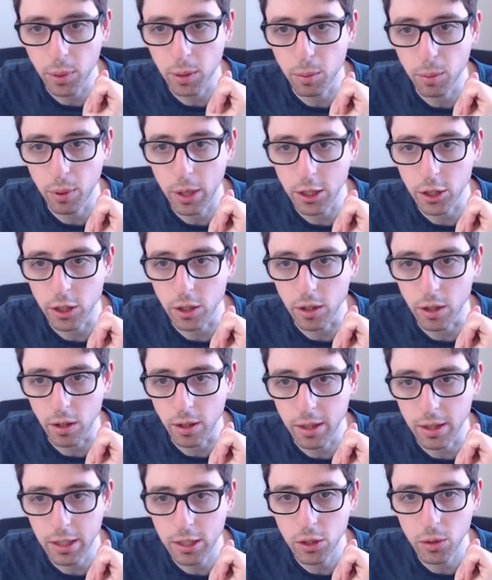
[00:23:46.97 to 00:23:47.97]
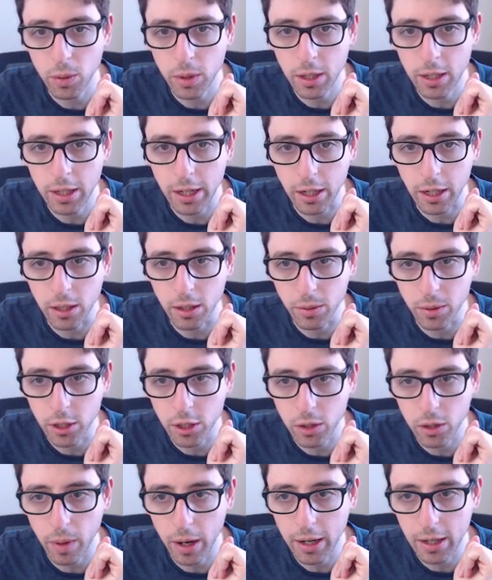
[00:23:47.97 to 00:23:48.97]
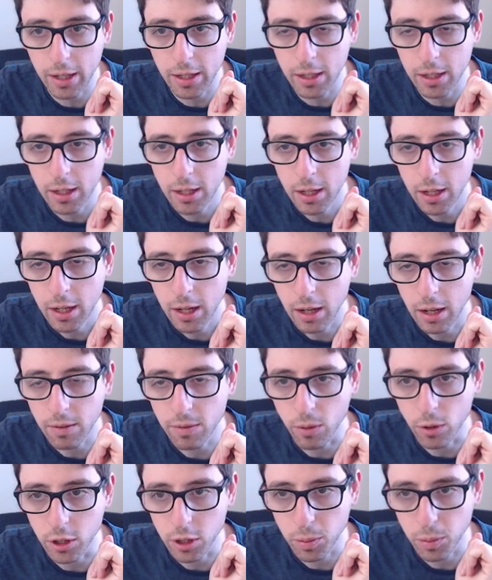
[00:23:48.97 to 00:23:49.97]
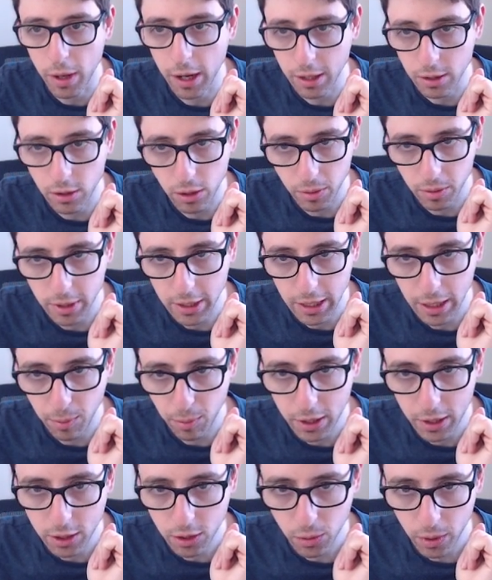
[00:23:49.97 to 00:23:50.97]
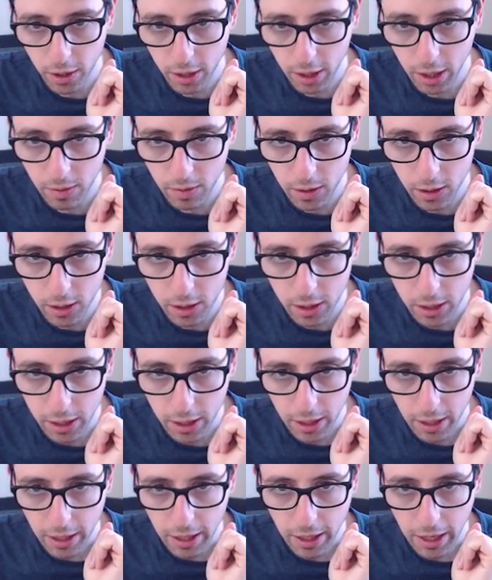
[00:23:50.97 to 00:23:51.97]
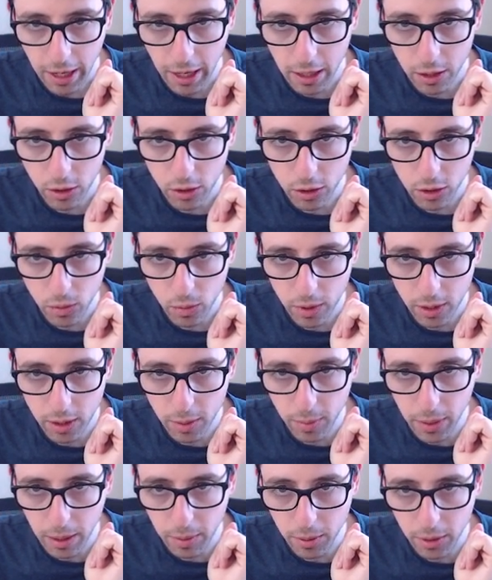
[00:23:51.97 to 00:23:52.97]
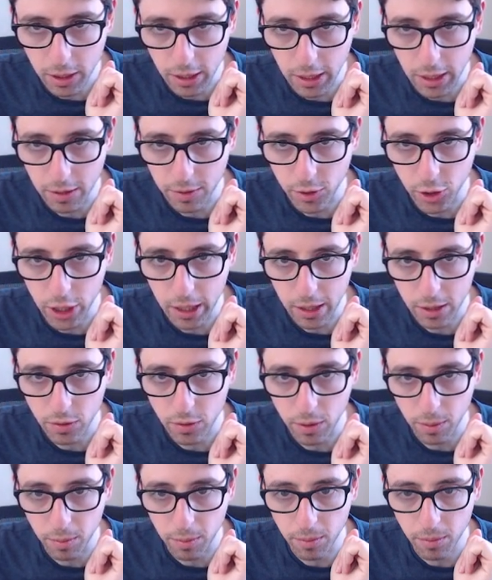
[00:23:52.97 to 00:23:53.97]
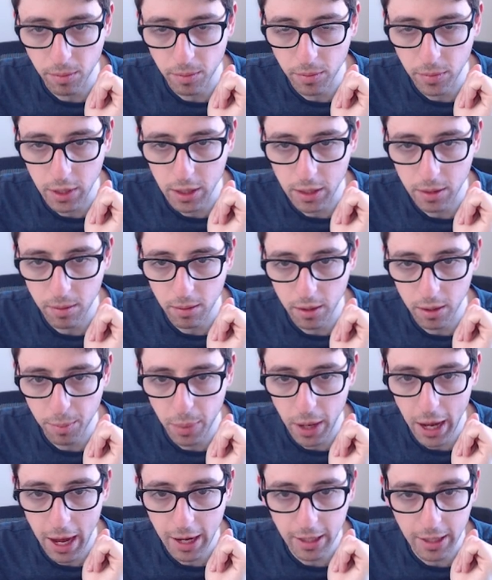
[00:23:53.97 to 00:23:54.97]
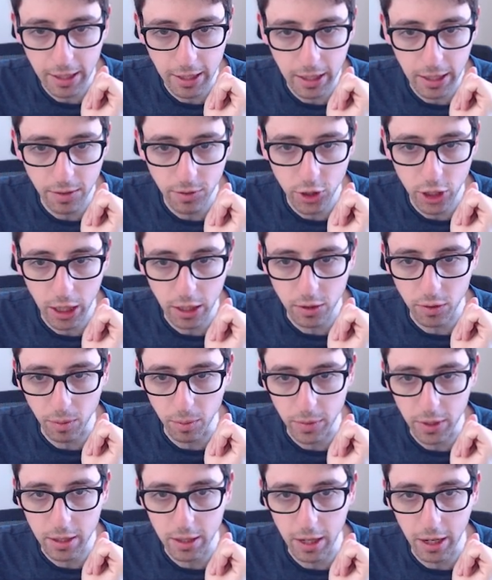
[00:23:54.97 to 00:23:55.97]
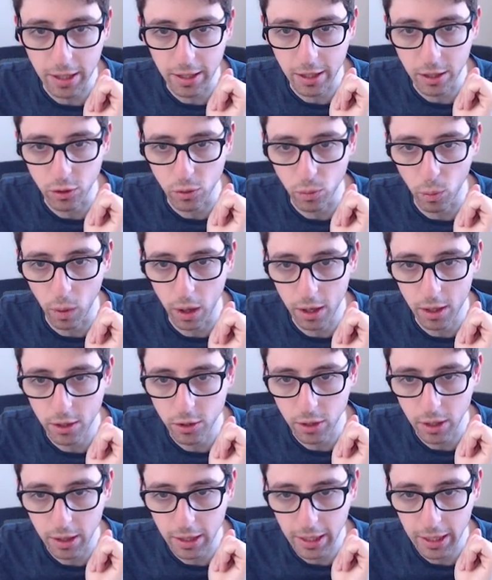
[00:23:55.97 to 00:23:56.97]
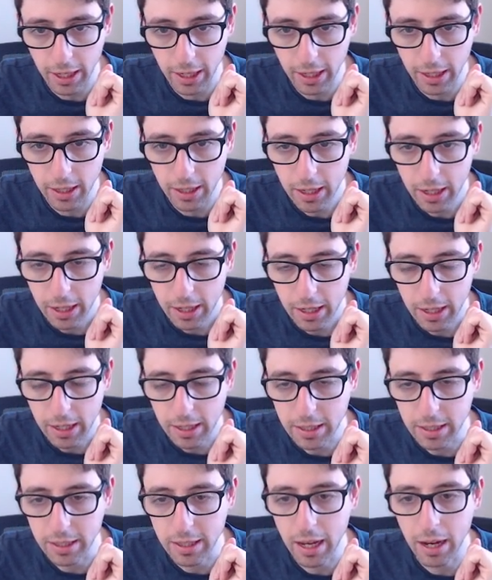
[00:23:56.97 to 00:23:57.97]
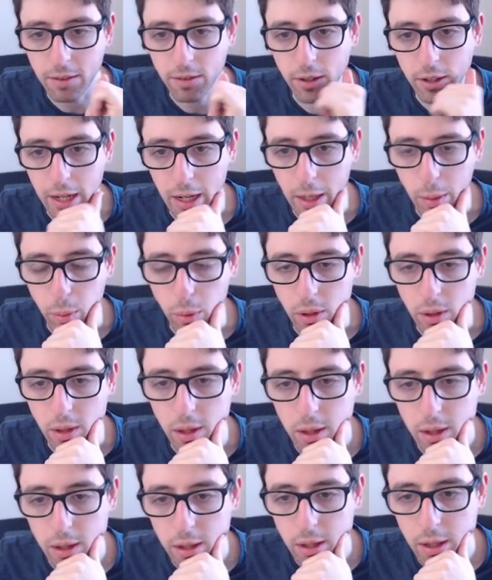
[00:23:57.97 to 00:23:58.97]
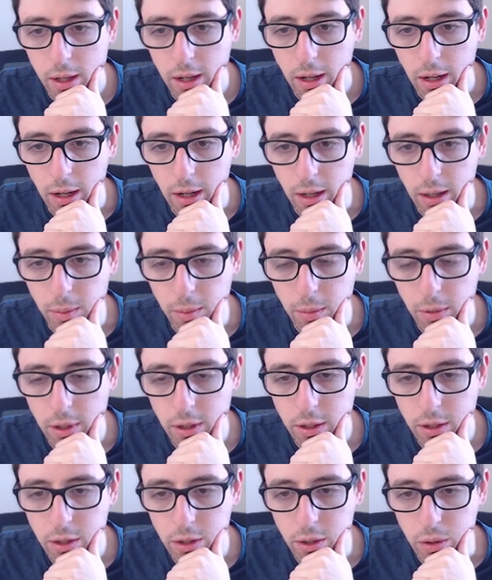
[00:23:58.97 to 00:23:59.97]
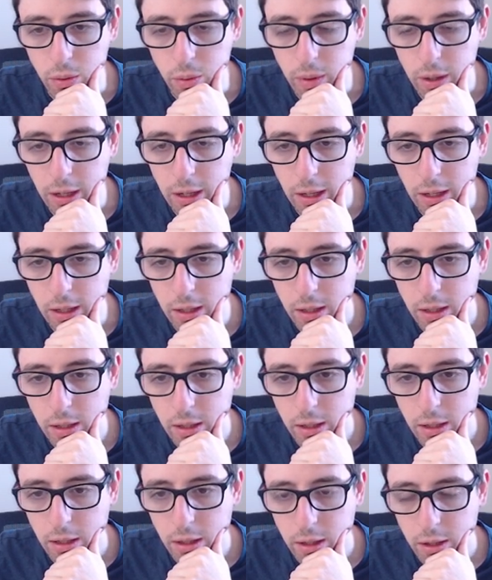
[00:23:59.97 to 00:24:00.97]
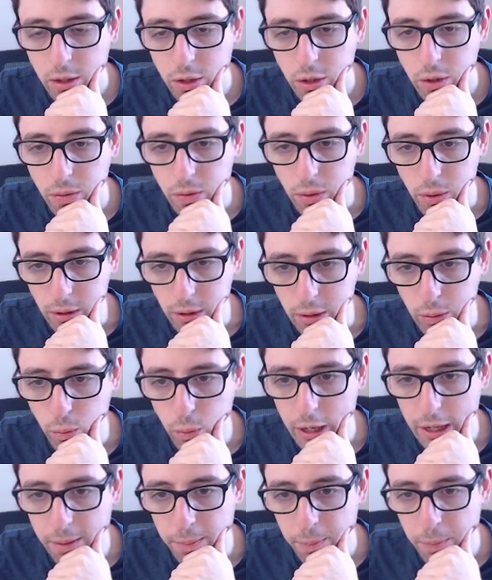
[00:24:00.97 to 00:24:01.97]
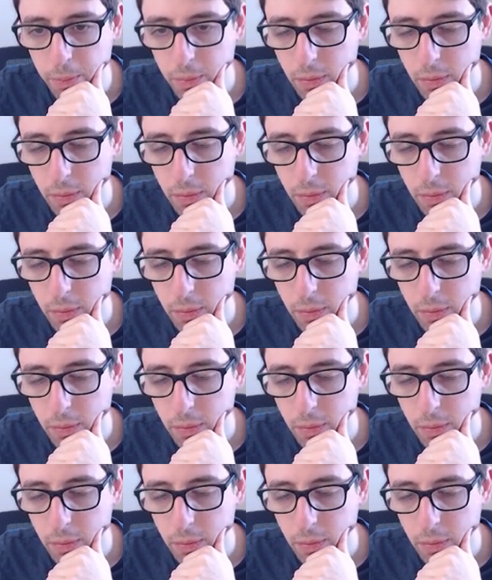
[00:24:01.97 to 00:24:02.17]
put pressure on this one. I can always threaten to force black to always keep this square covered. And I also want to be able to give checks from the back and give checks from the side as well, so that the king is never able to fully win,